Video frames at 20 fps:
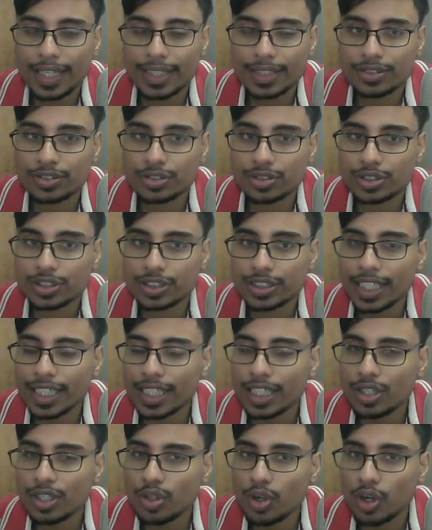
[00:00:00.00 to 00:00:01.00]
the
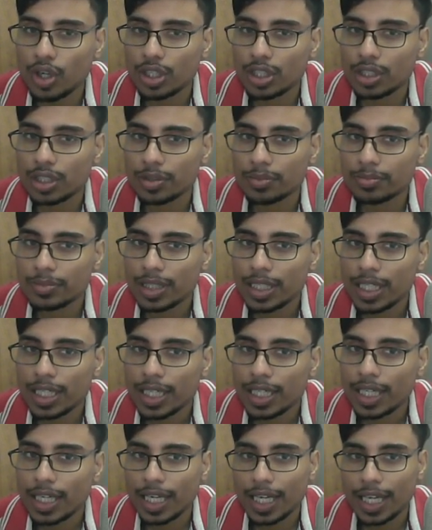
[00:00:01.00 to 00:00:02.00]
second column,
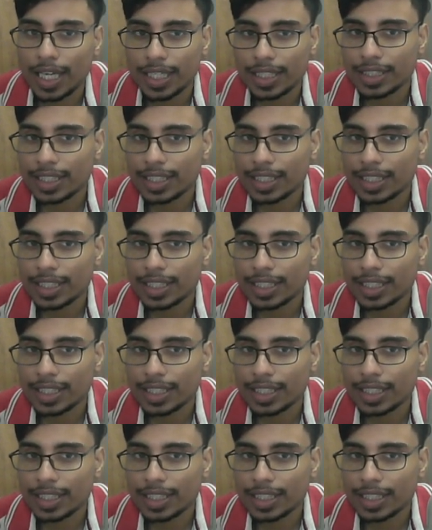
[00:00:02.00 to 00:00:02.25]
and